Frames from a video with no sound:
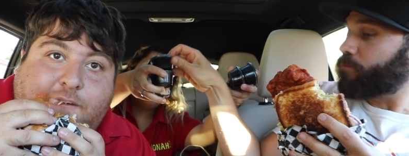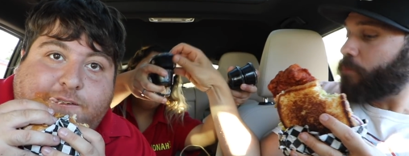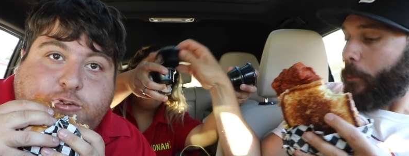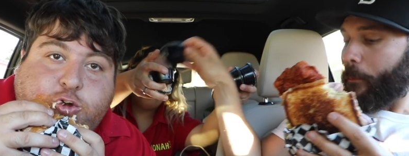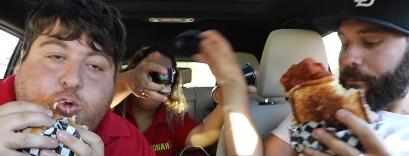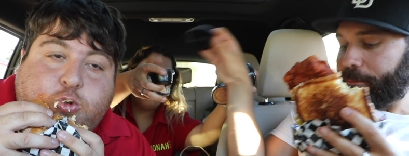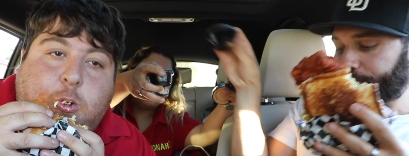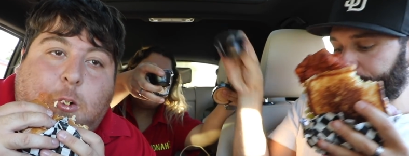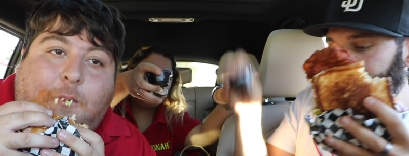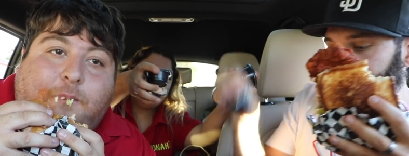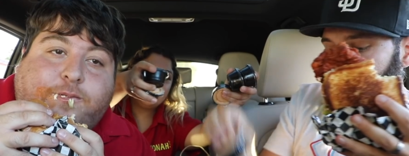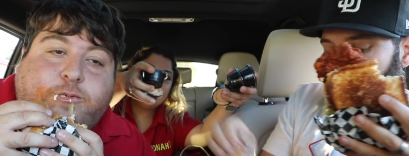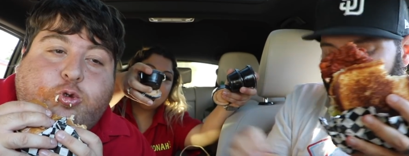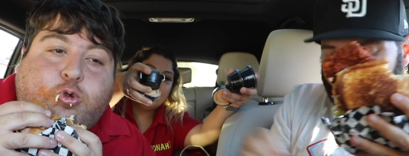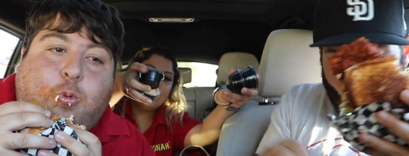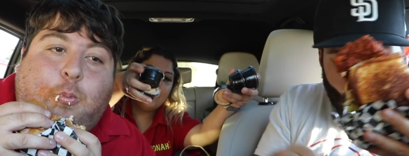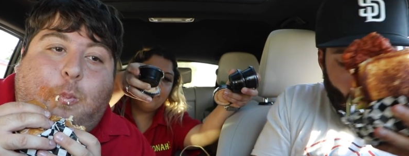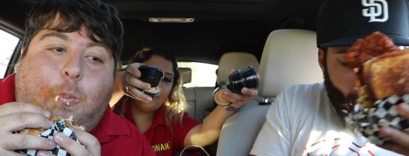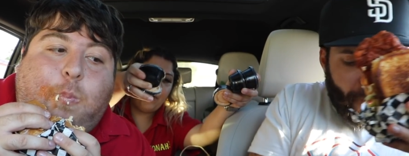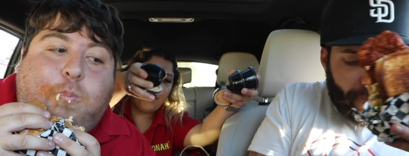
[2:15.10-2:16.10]
Speaker 1: boys.
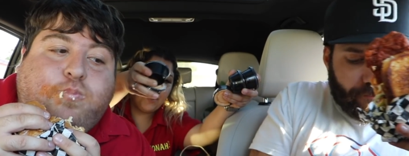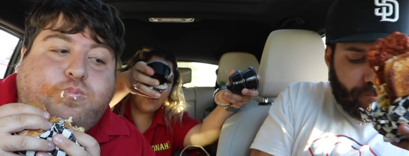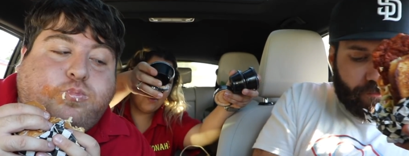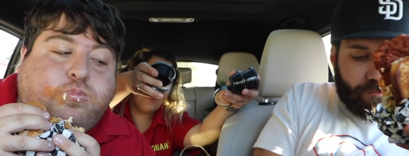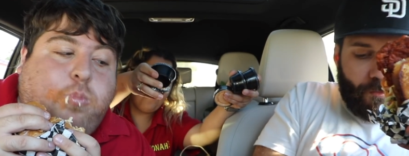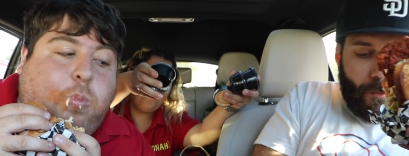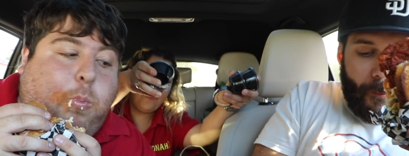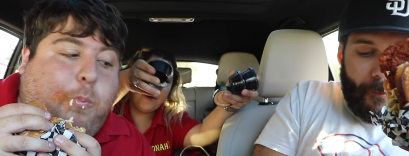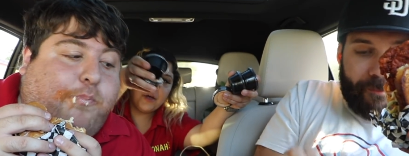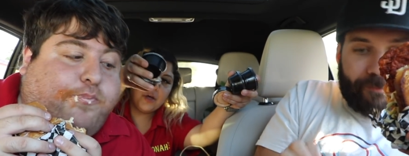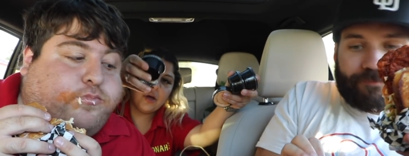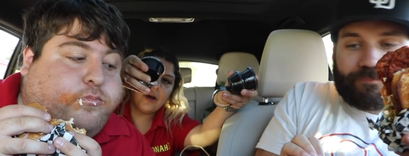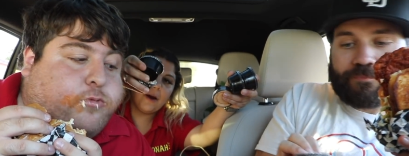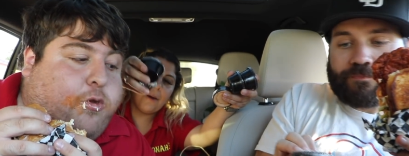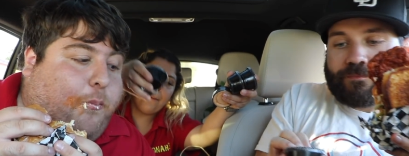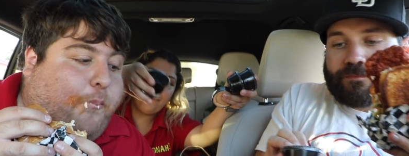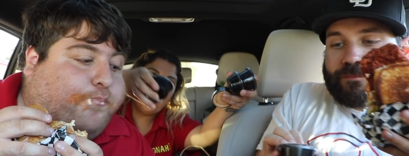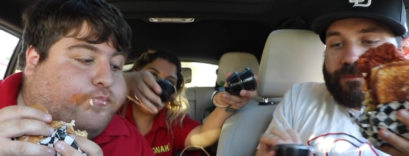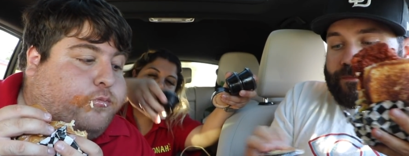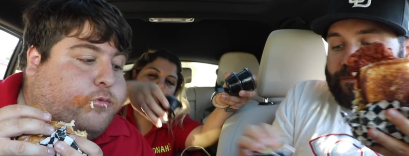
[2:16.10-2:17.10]
Put your put your
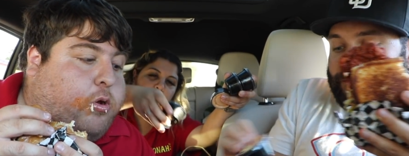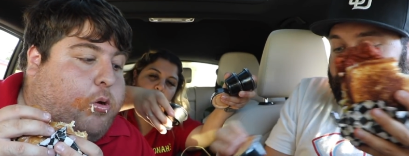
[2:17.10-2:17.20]
put your